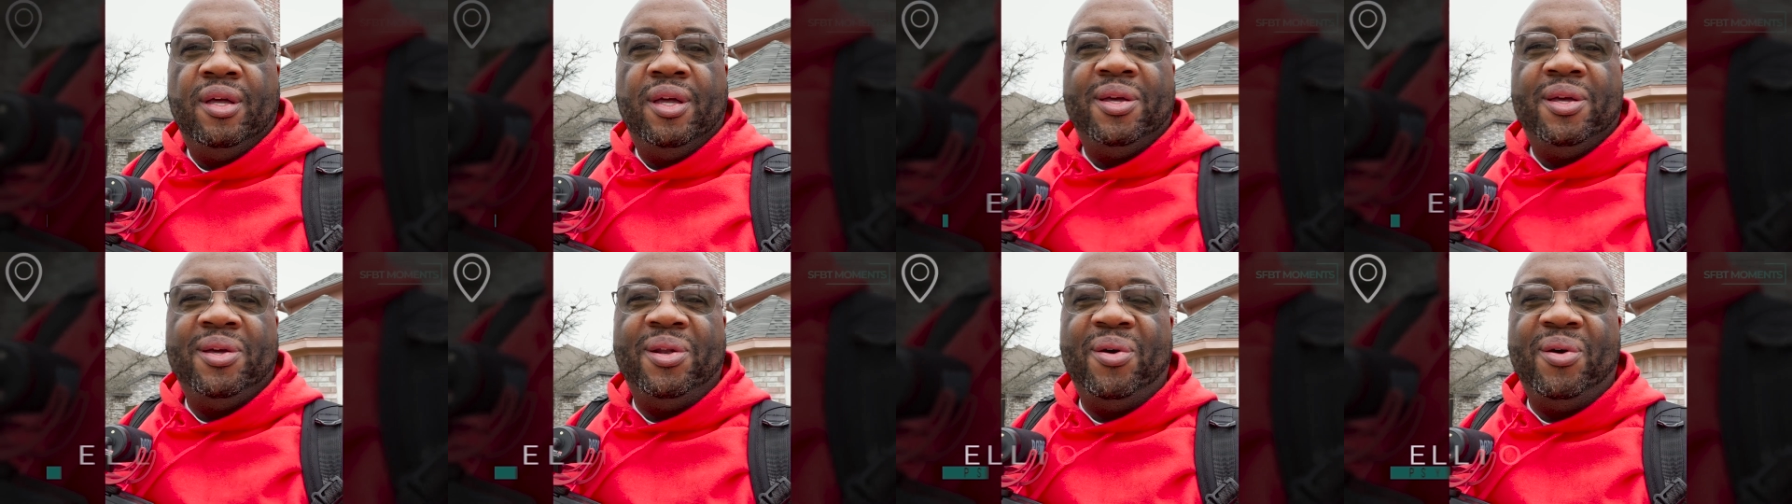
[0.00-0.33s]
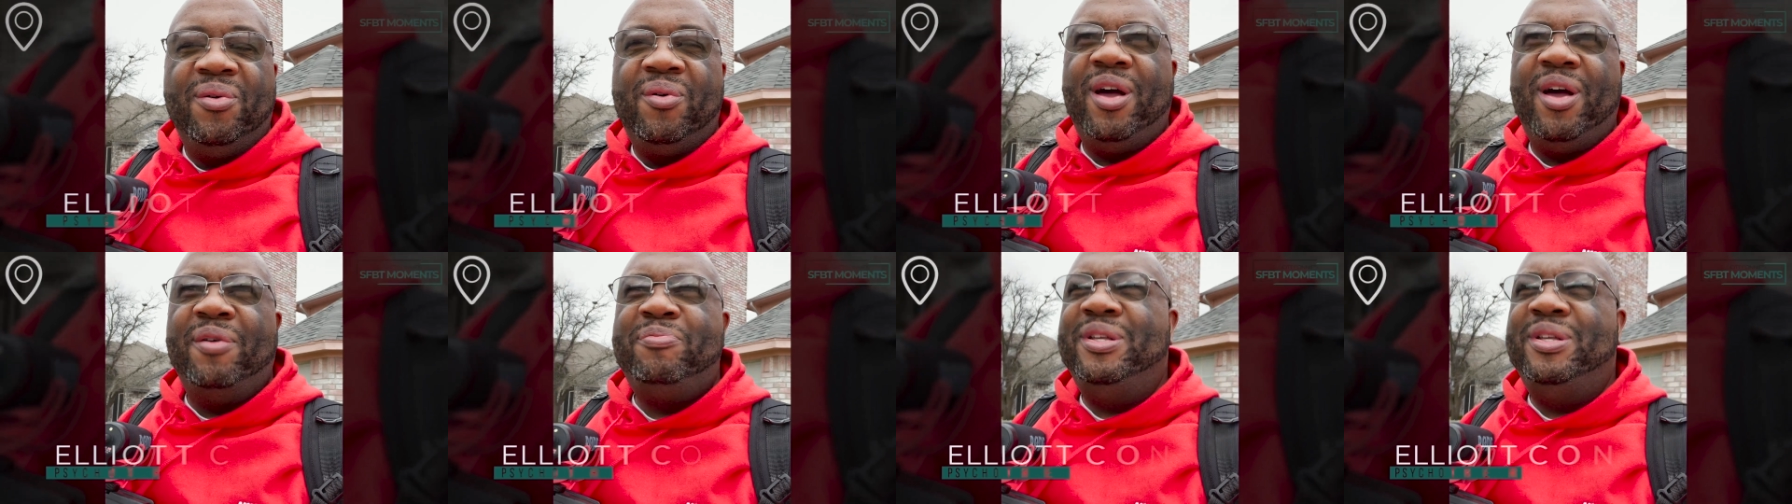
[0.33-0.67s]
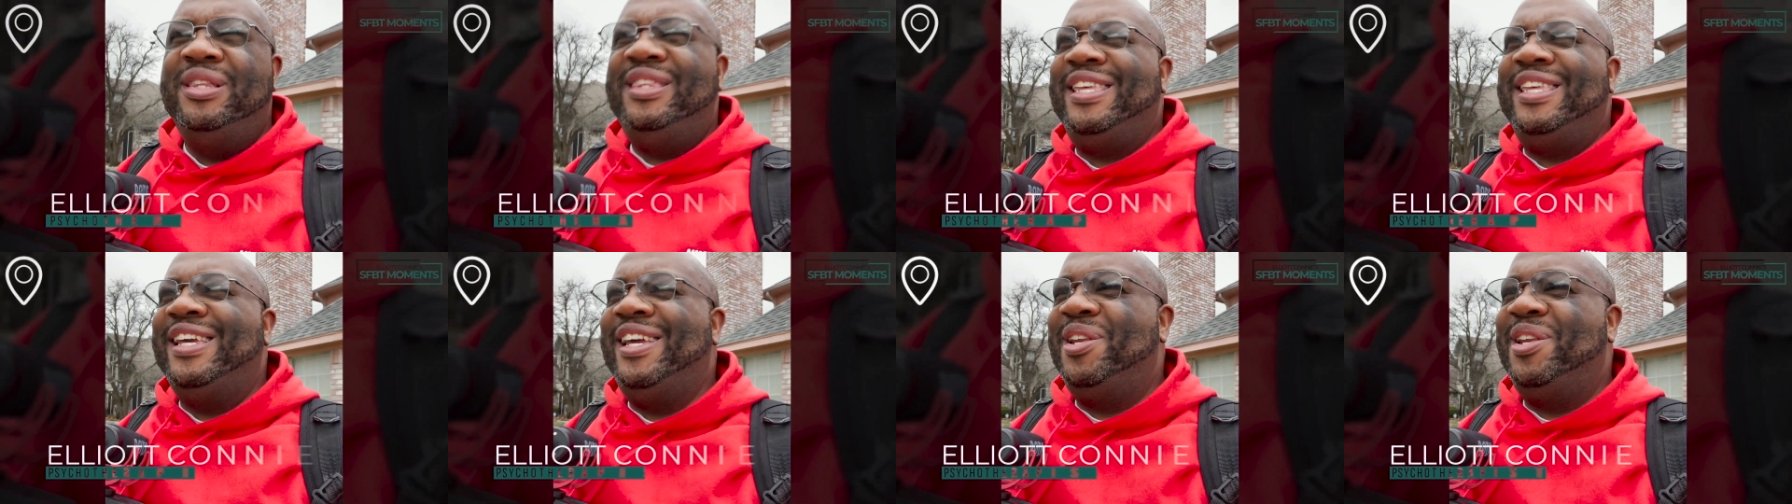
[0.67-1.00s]
You know, I've been
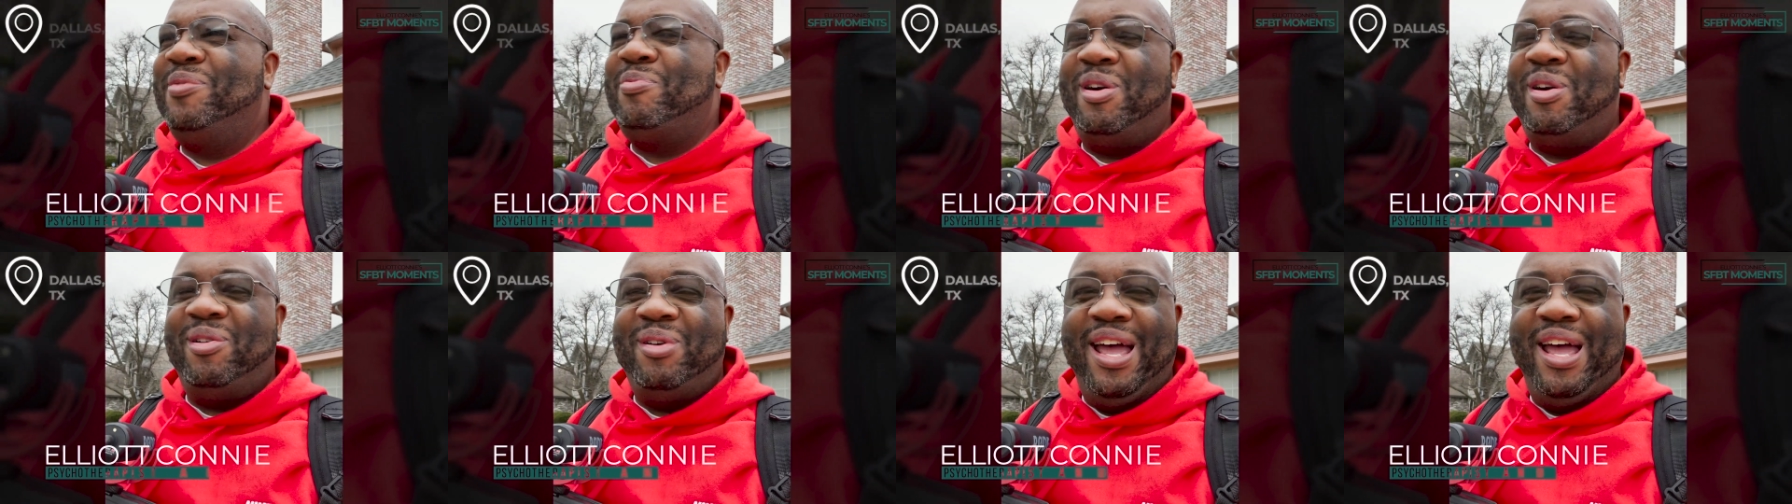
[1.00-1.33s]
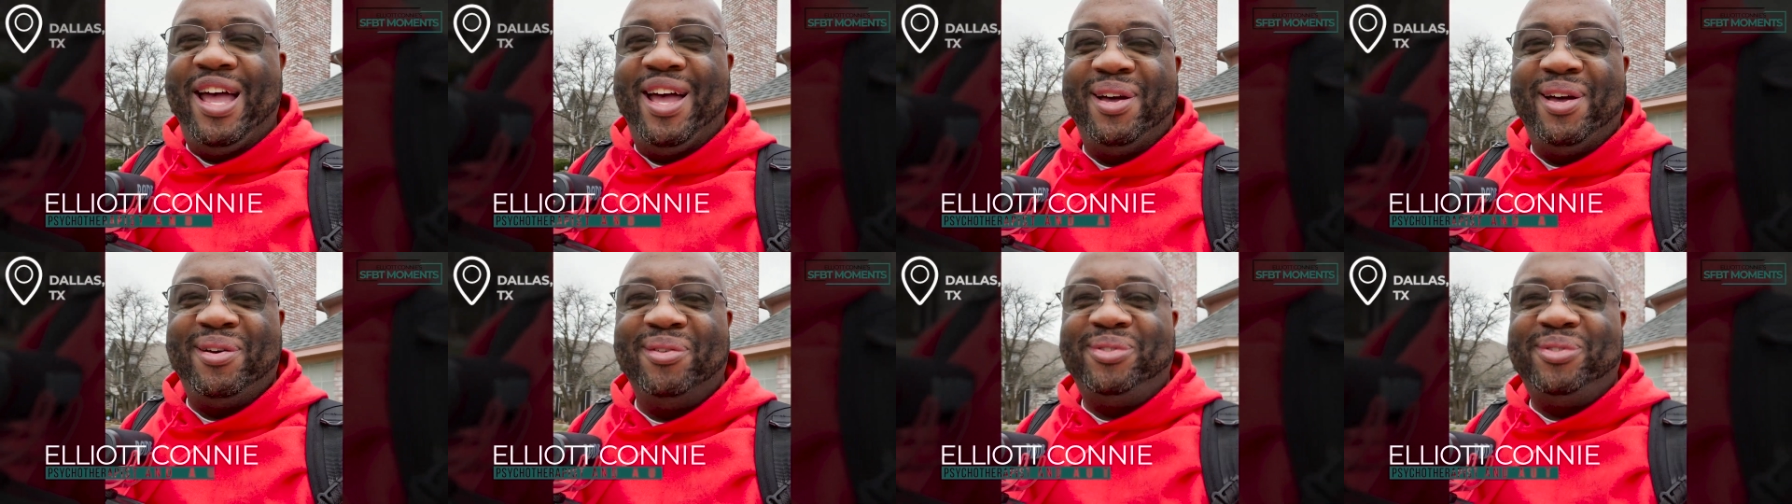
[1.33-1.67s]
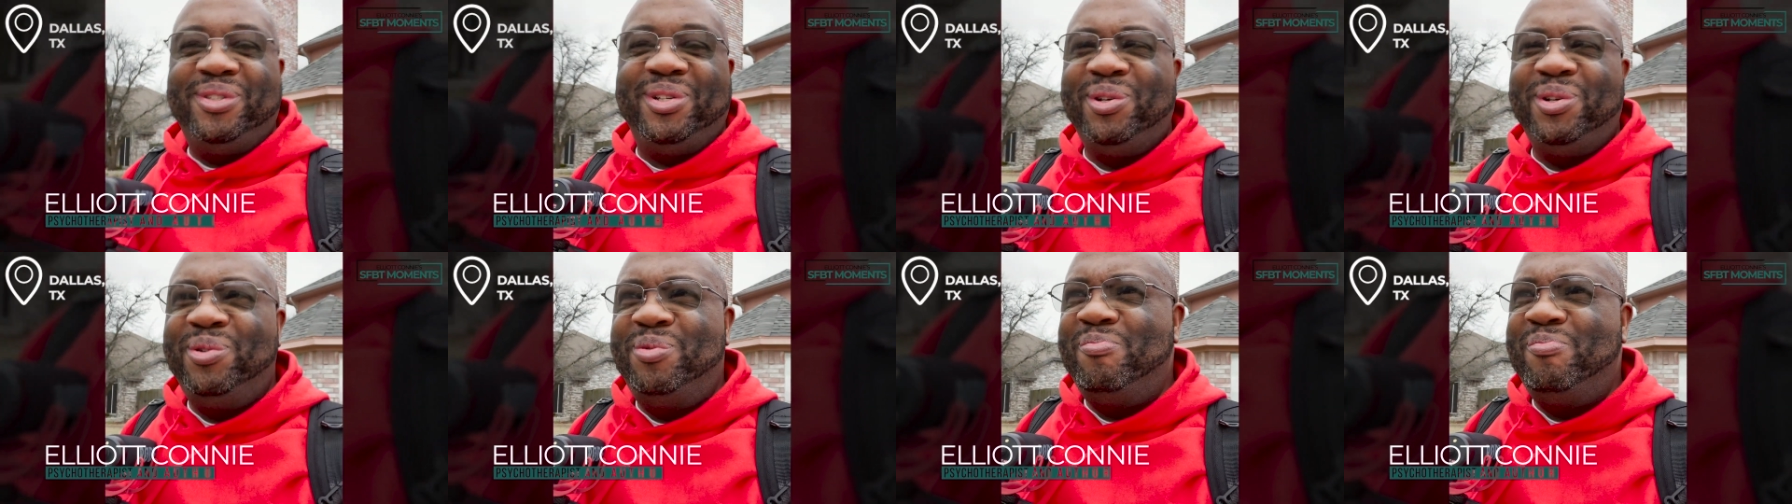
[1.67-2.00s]
thinking about how
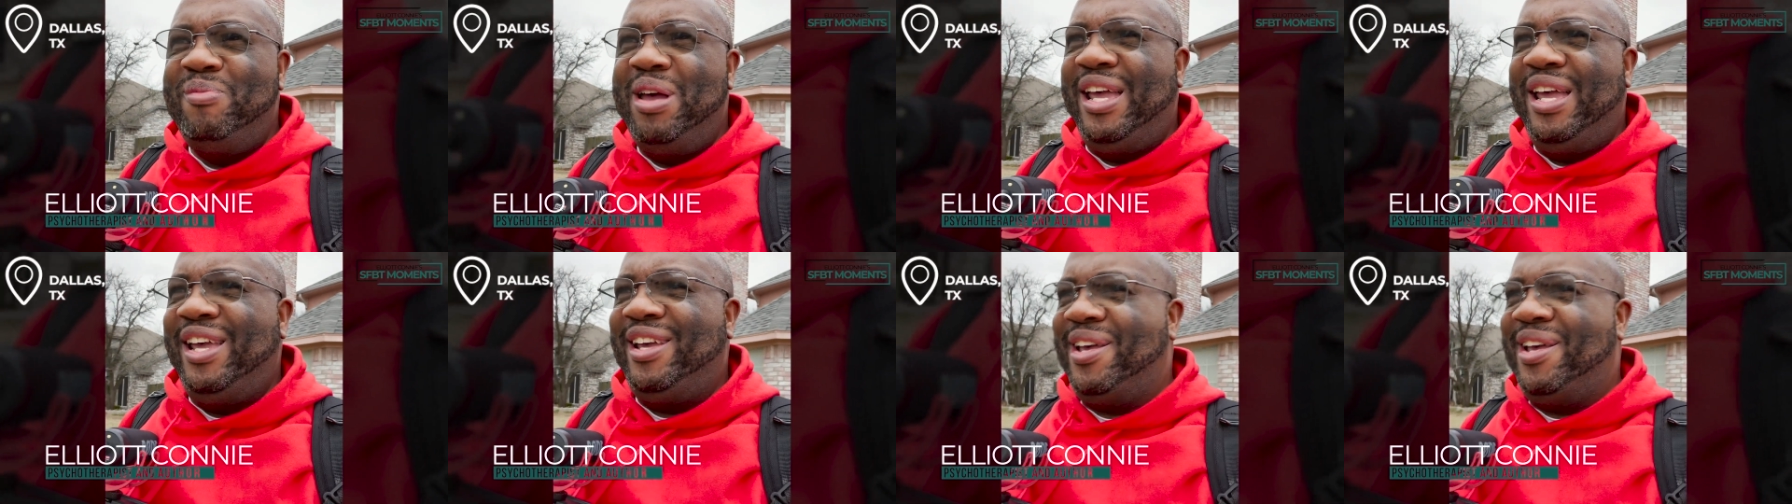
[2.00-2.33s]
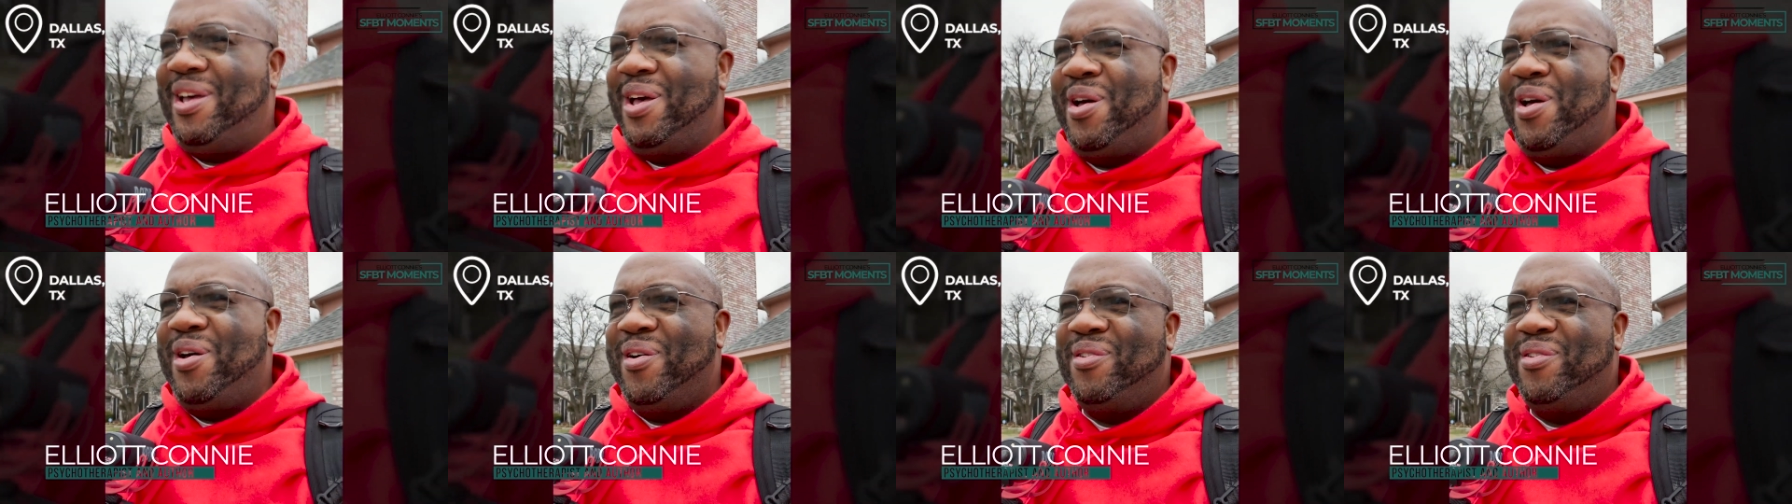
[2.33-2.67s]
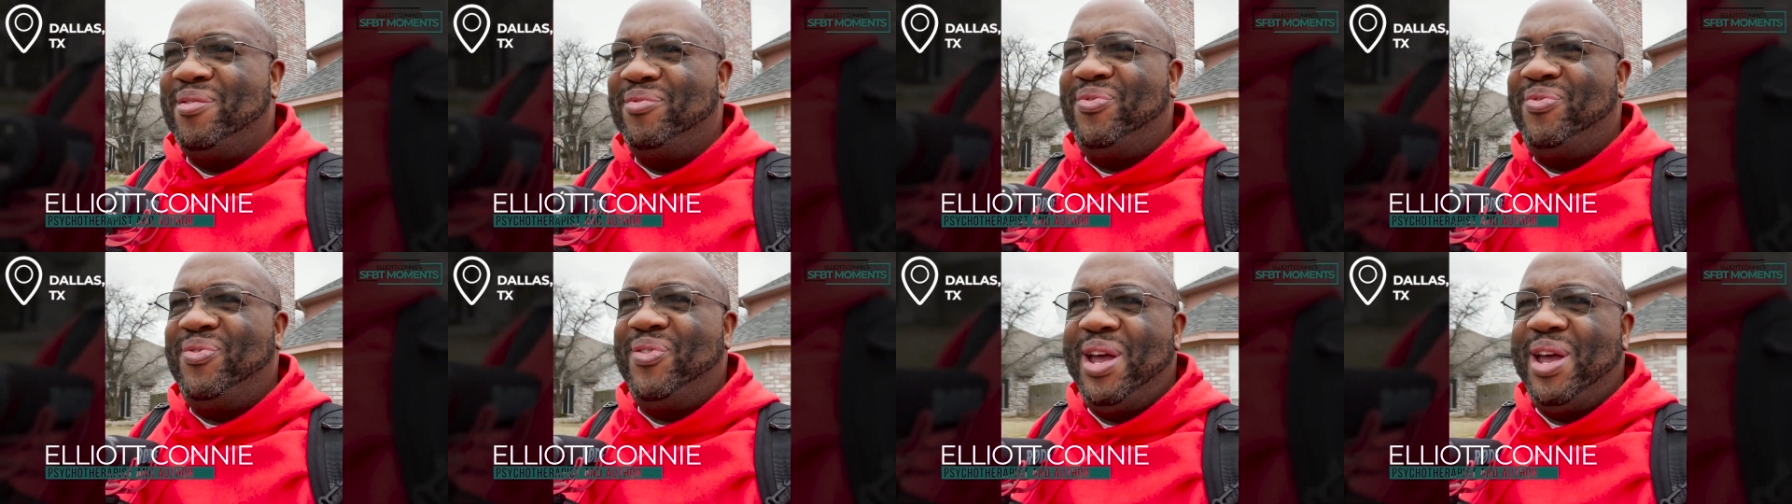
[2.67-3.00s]
to make a
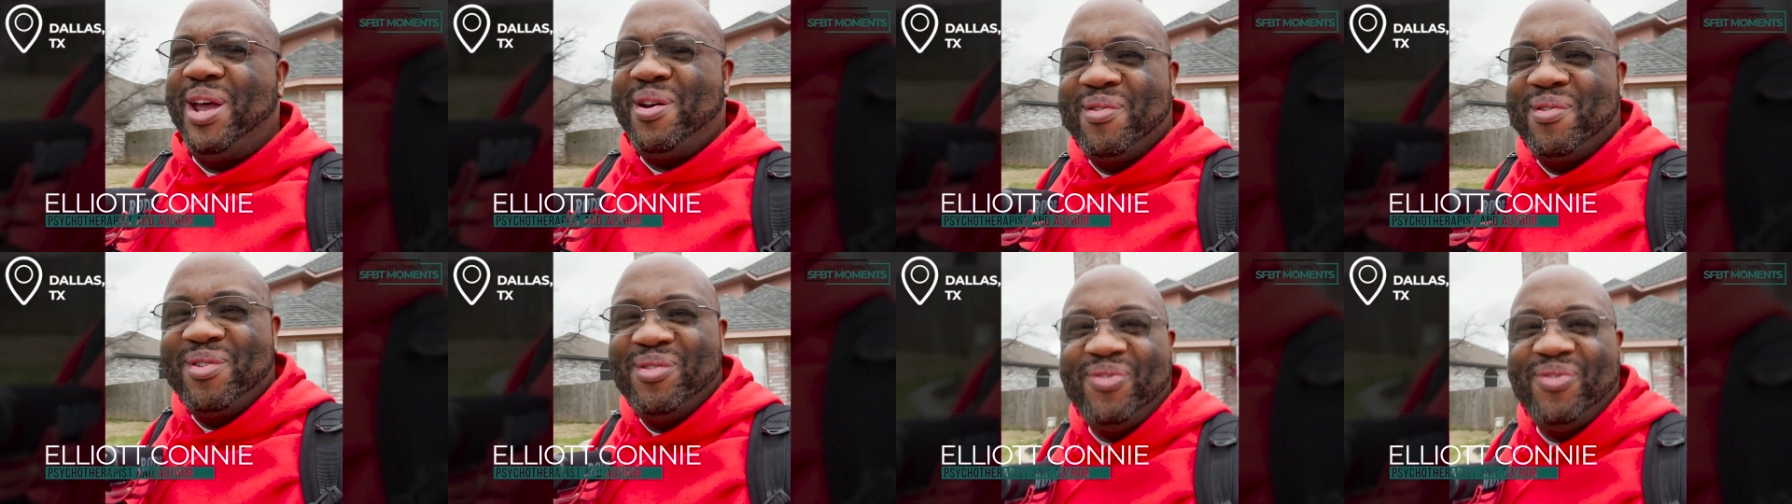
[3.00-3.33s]
very,